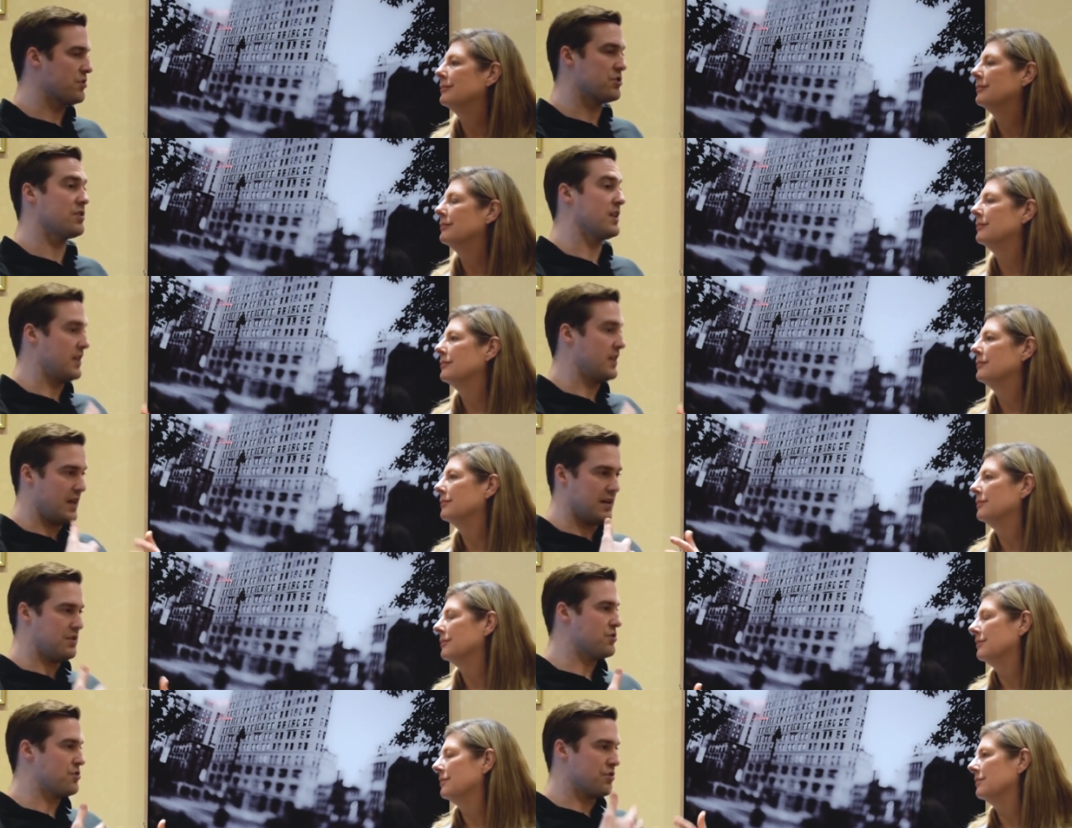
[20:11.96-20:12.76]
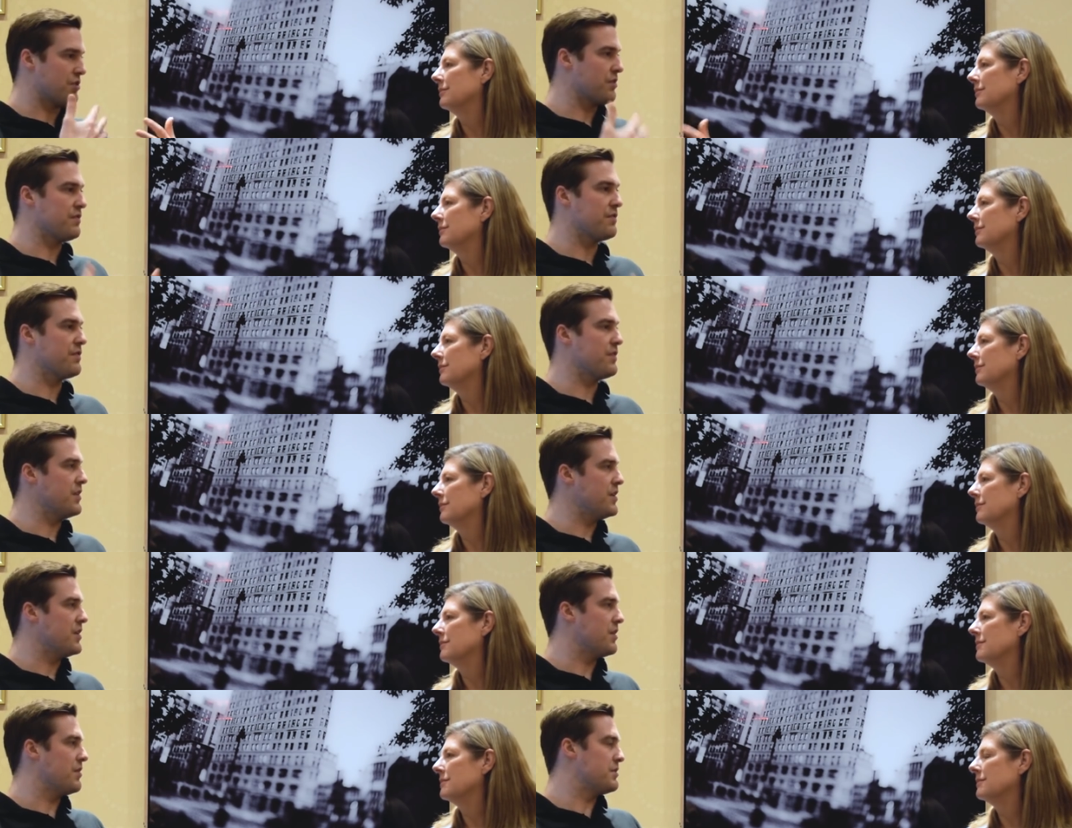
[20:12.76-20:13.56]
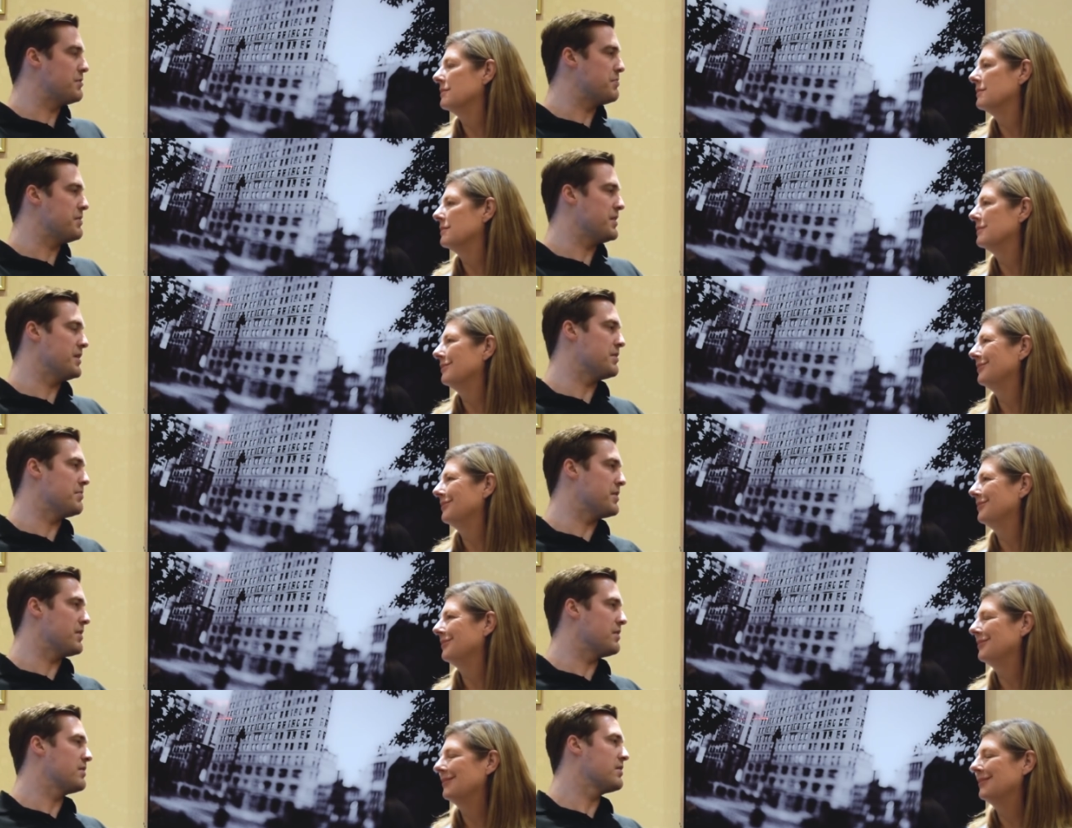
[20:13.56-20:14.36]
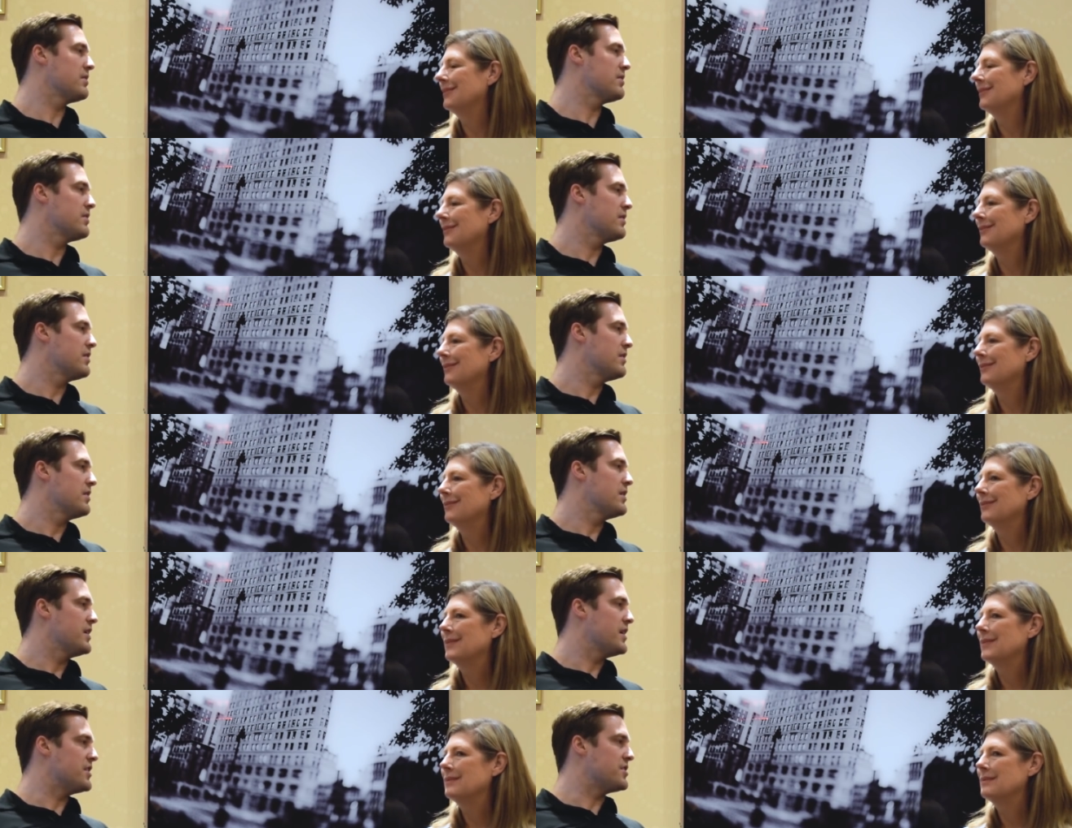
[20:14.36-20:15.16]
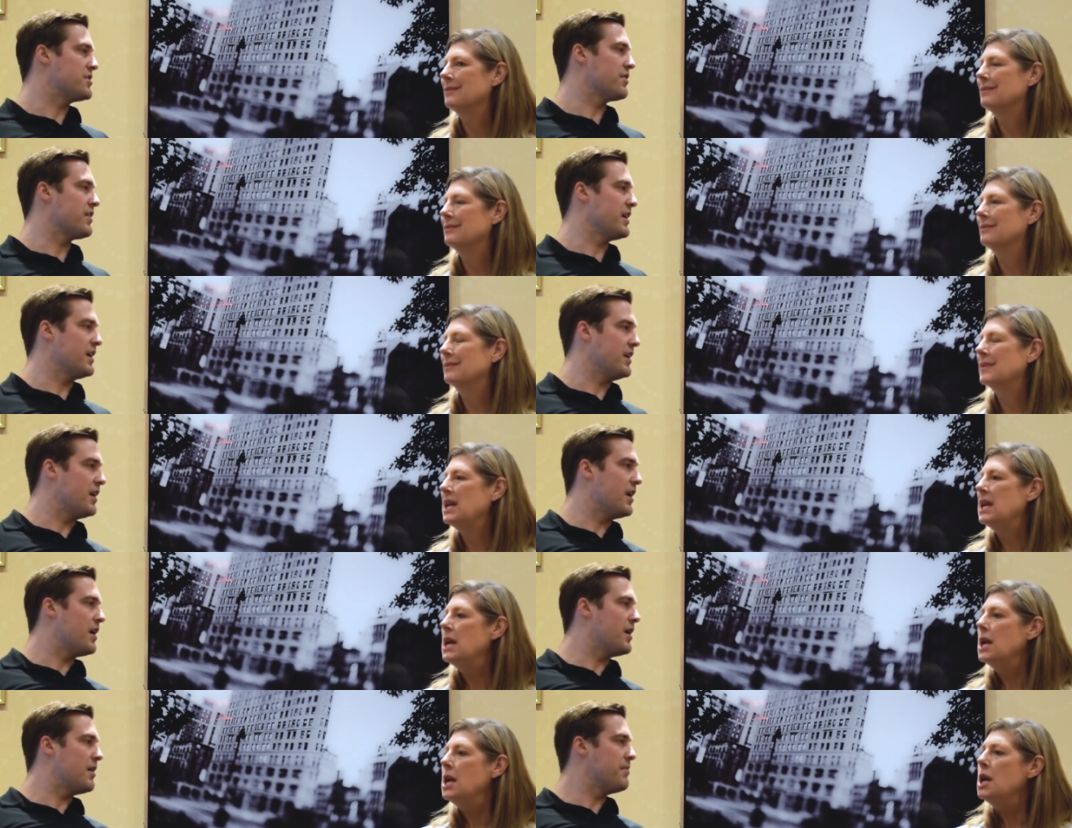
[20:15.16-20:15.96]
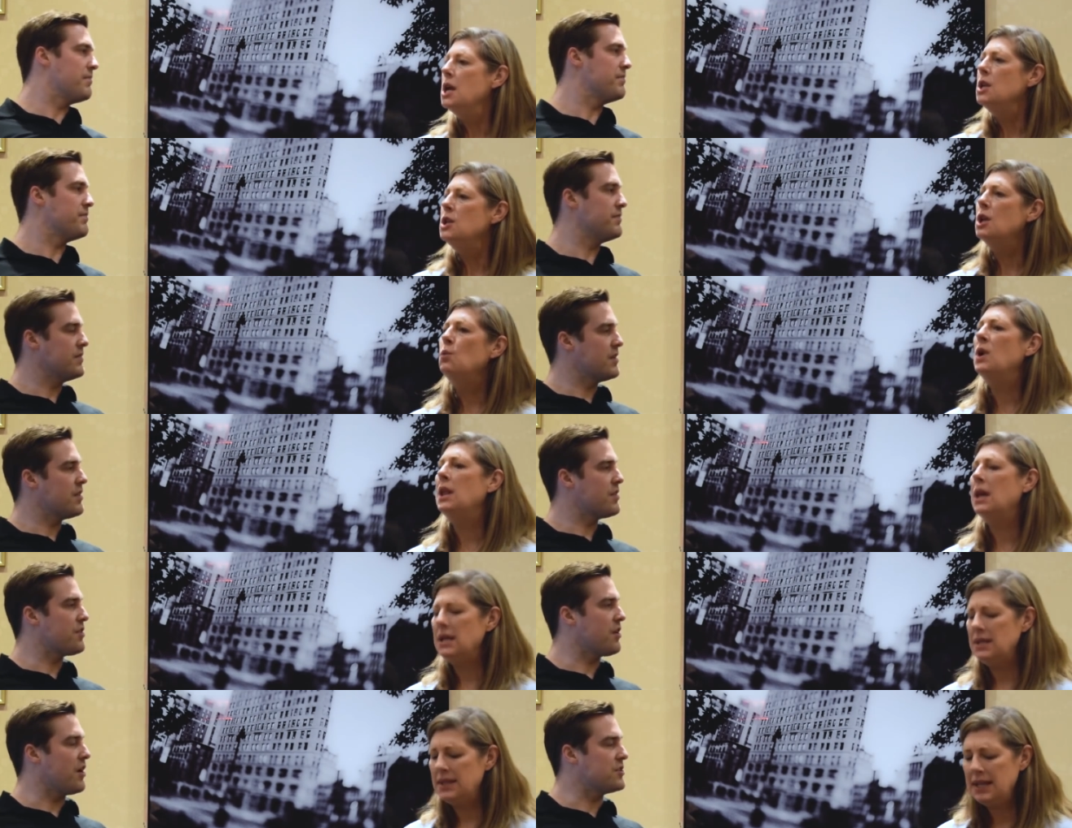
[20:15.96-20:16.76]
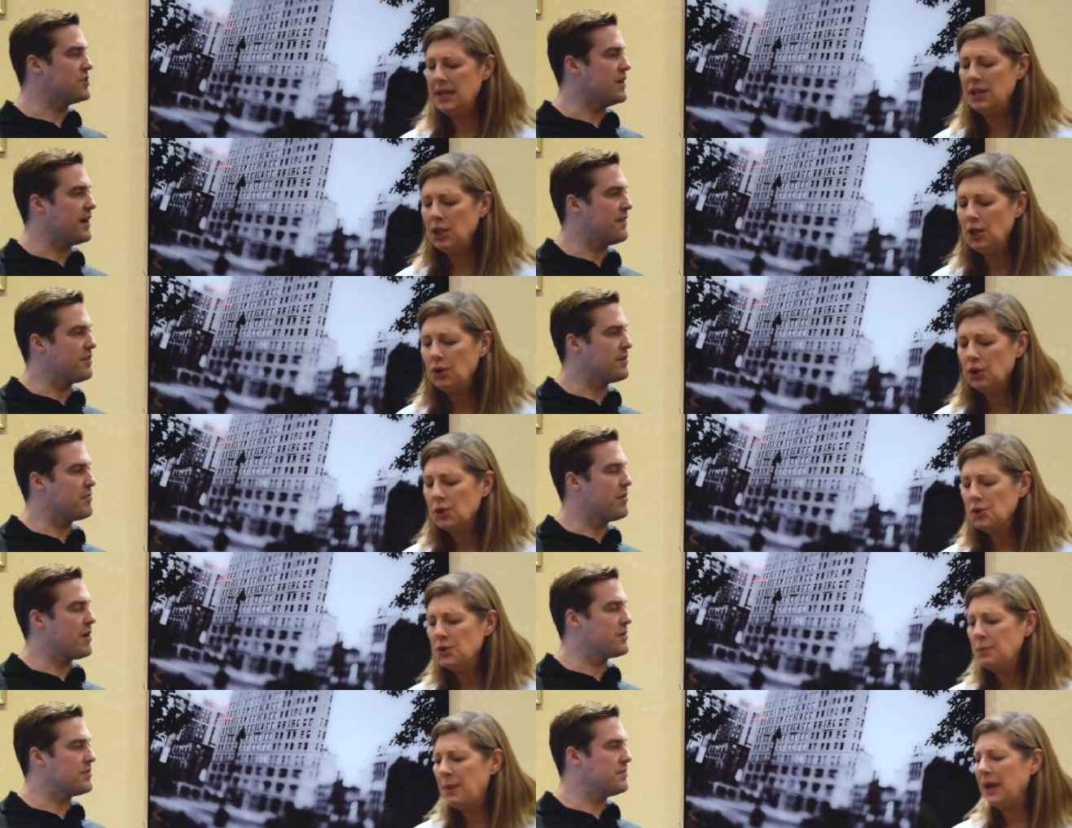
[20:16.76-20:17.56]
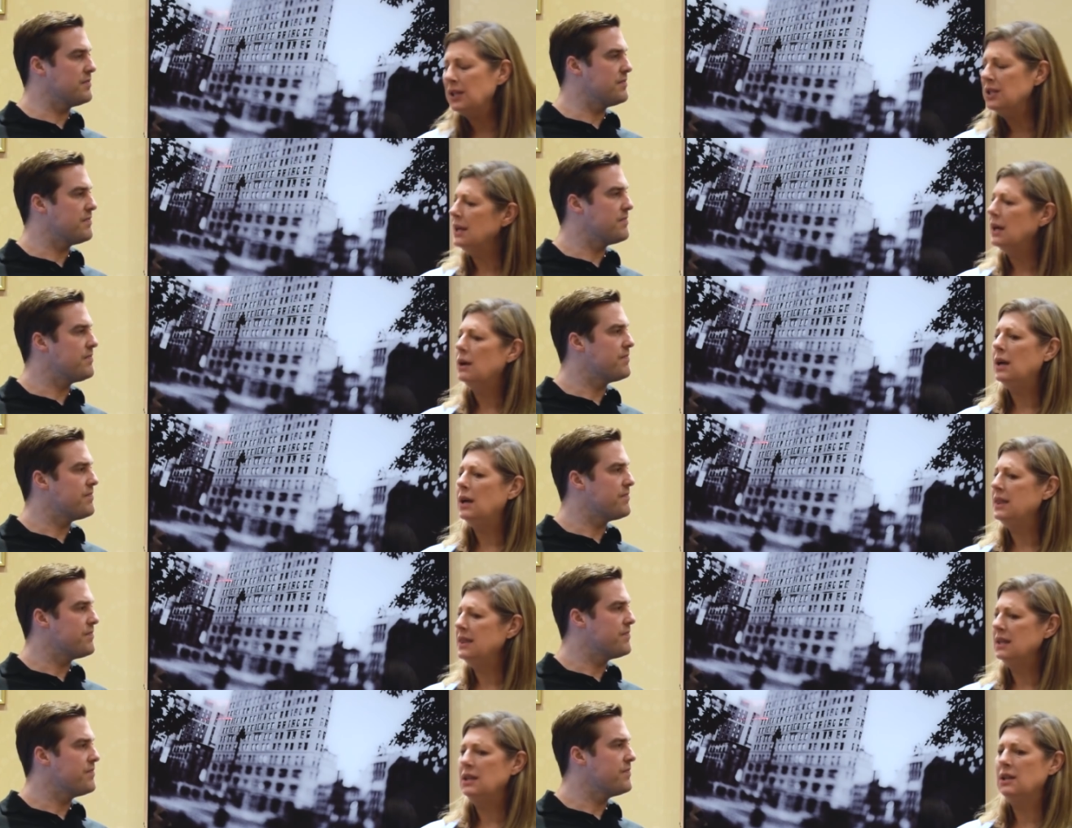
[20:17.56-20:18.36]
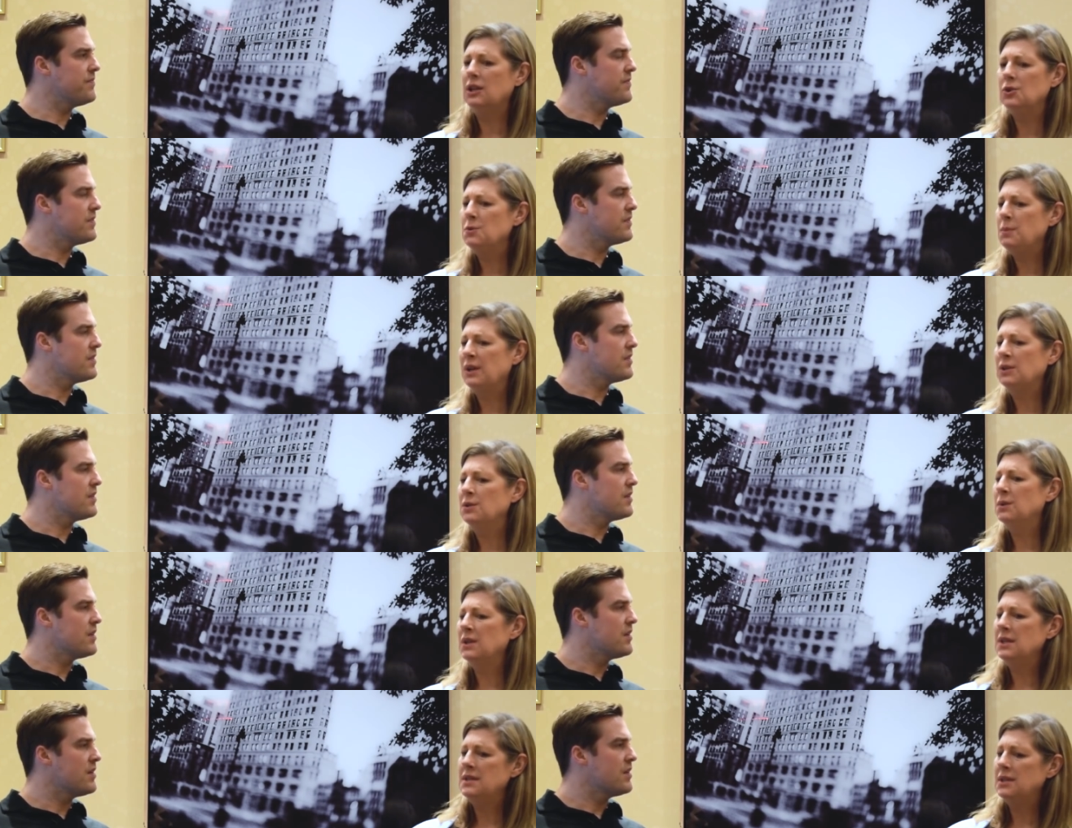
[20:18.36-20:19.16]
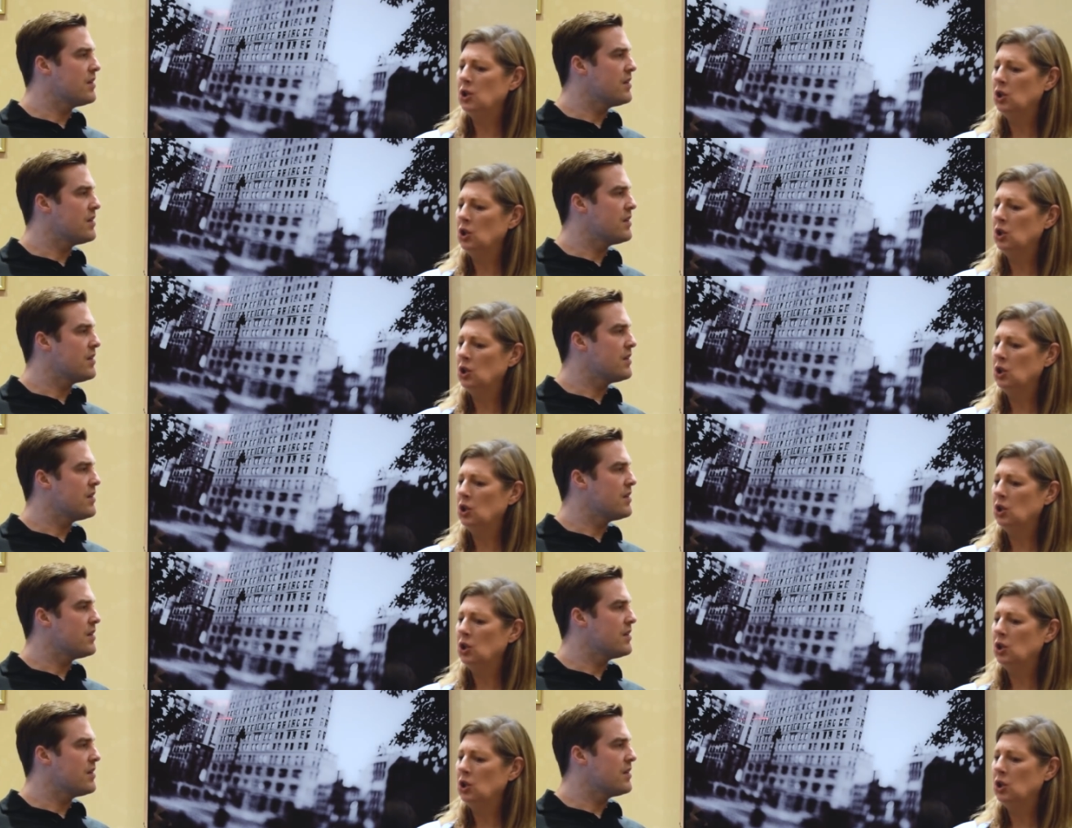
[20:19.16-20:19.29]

Speaker 1: so that they deserve, you know, to be in the middle. Is there any um, no, well, thoughts think, you have you know, on their model? Back,
Speaker 2: yeah, I think it goes back to what I said